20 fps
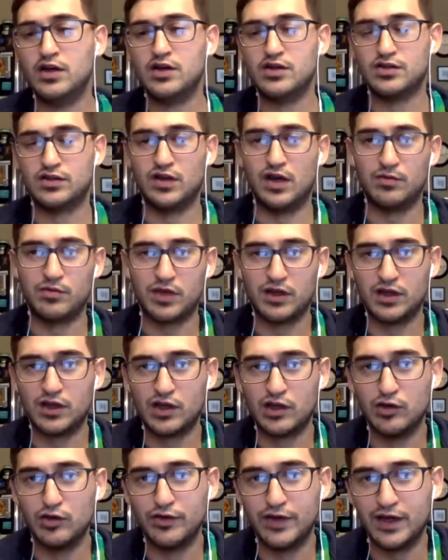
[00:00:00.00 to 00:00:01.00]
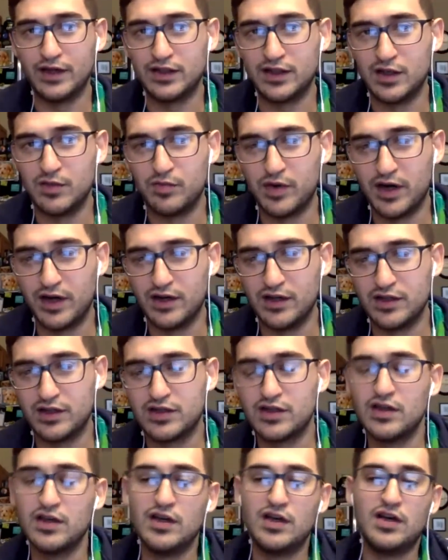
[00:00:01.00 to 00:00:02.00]
So I'm going to go with Anthony
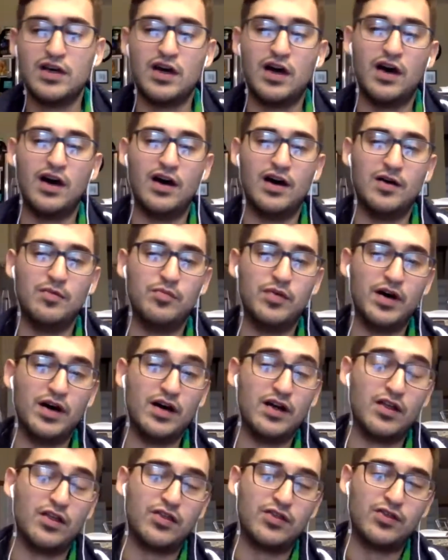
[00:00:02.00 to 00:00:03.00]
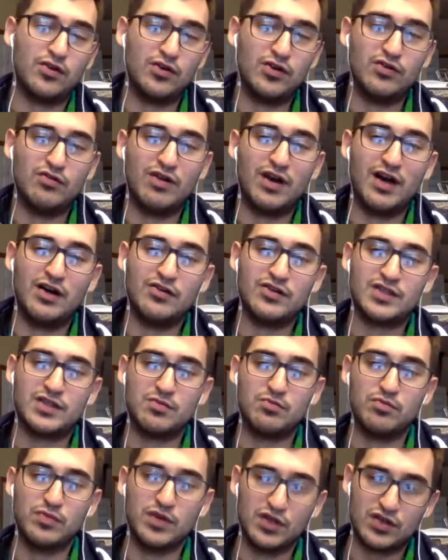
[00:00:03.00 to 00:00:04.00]
Pettis by a third round
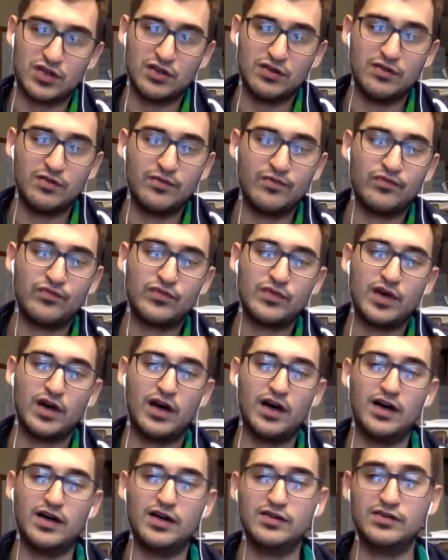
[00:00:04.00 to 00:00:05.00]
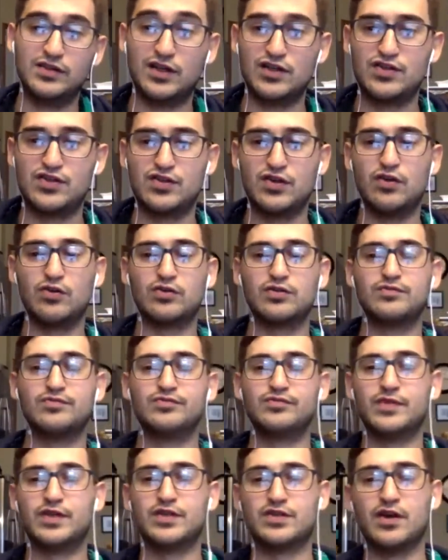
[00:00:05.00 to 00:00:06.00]
submission, Darce choke.
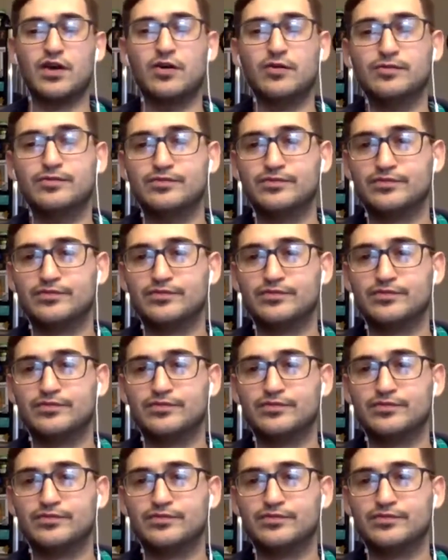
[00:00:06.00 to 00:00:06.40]
Let's go.